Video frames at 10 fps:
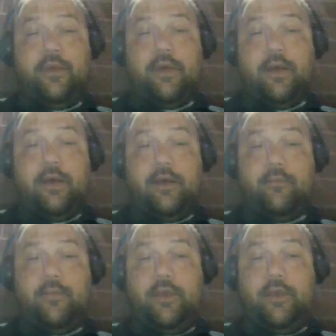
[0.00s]

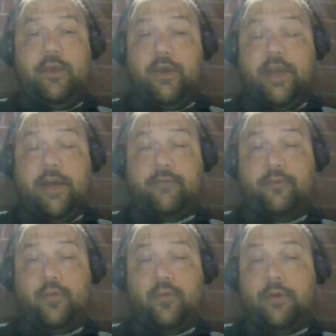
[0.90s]
were it not
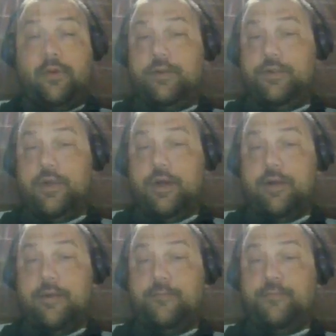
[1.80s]
for
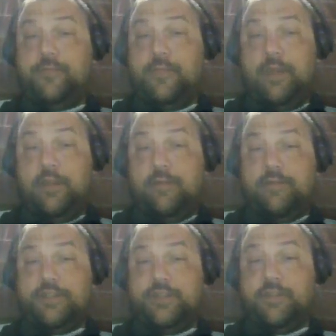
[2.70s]
the
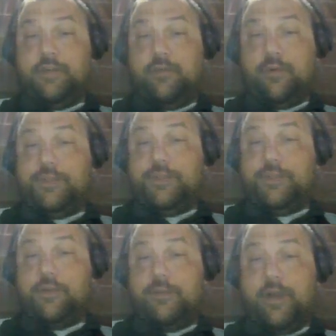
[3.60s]
fascistic forces
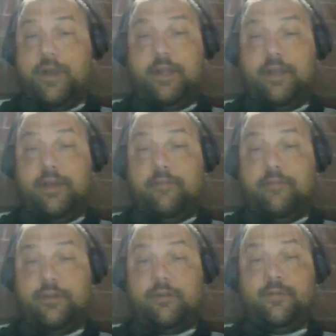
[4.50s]
undermining it at every
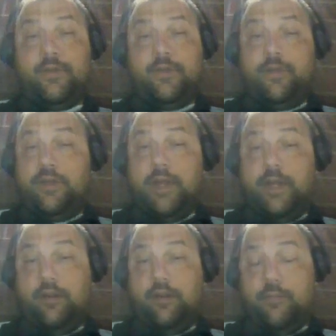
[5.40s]
turn,
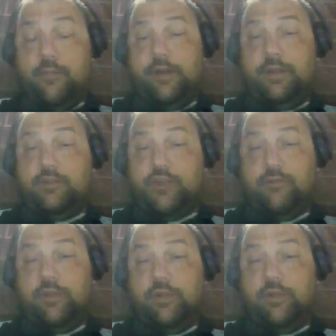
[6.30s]
and undermining
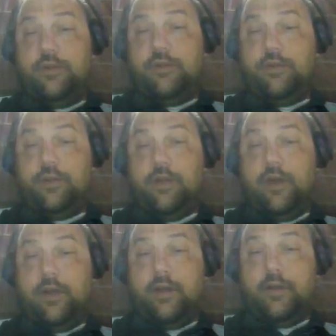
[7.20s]
generally
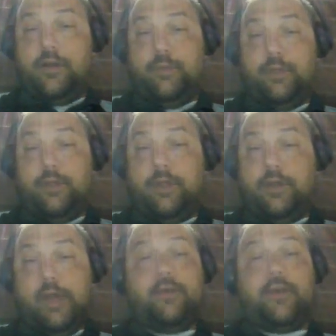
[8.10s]
similarly
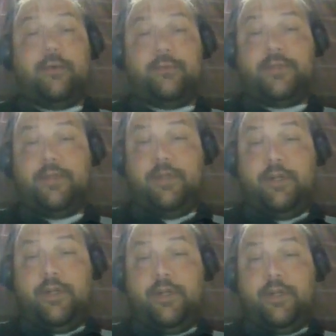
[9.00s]
good outcomes
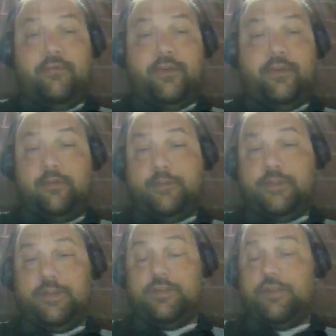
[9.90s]
at every turn, to
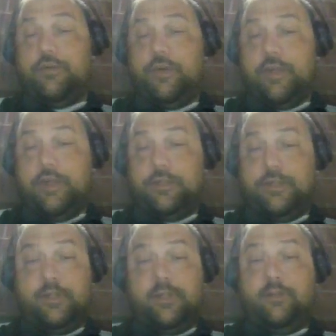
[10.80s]
such a degree that
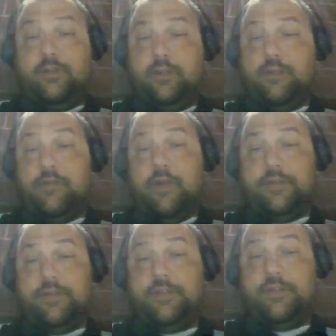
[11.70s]
the human
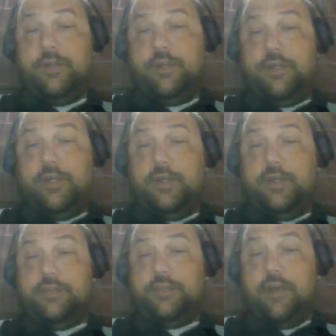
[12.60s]
race
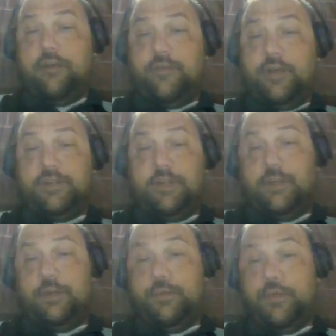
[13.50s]
is now
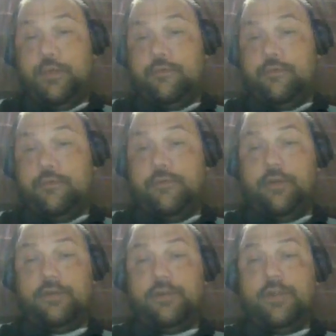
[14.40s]
facing, within 5
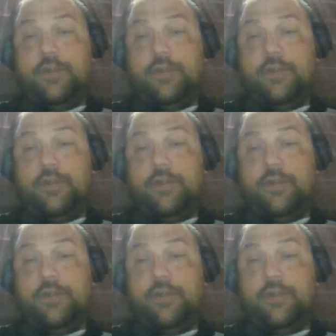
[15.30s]
years,